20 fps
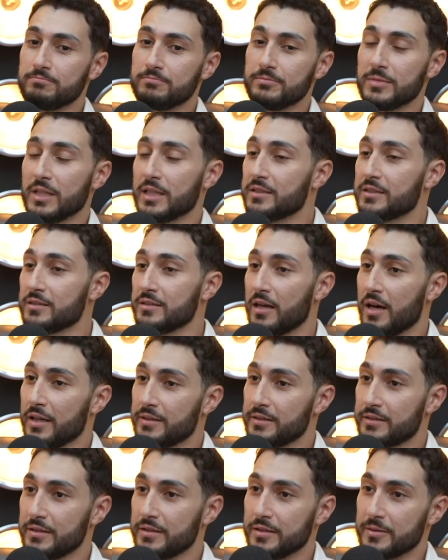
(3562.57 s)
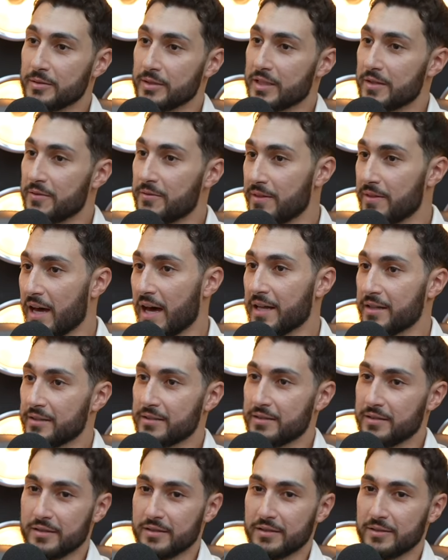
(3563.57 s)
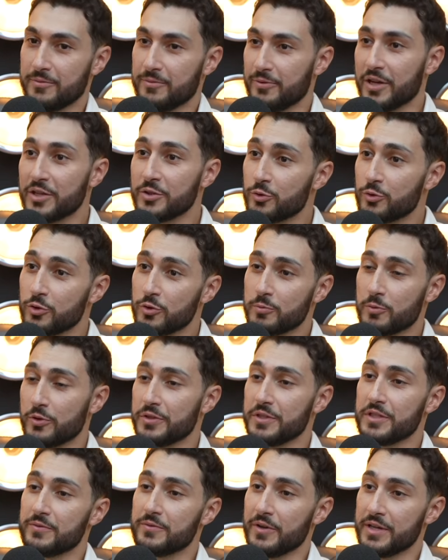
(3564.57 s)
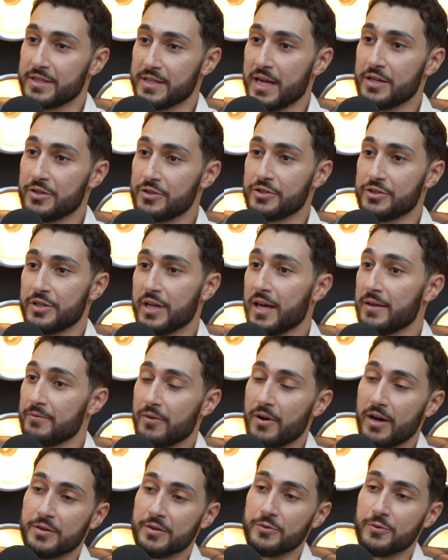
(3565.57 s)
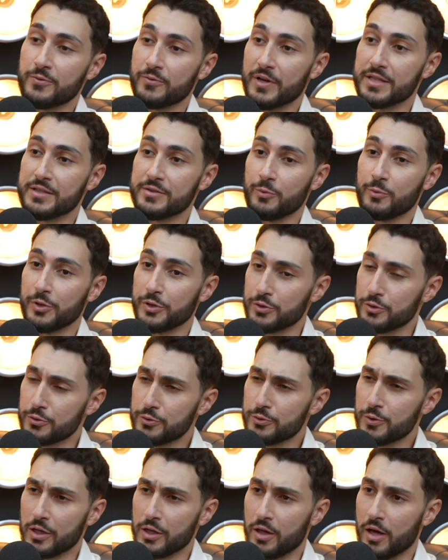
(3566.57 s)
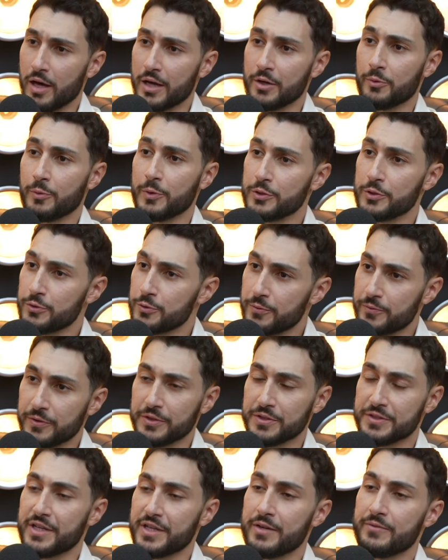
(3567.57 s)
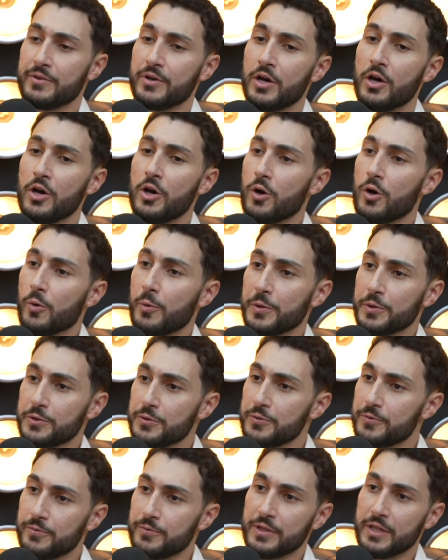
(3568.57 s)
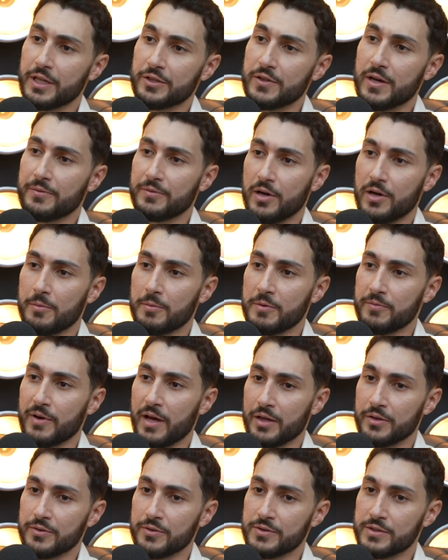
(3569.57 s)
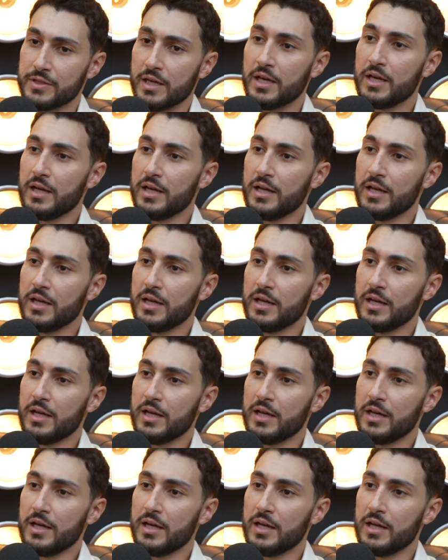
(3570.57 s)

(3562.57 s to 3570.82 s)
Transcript: let's not give that friend group or these friends energy and find new friends where you do align or where you do feel safe or you do feel like you have common values.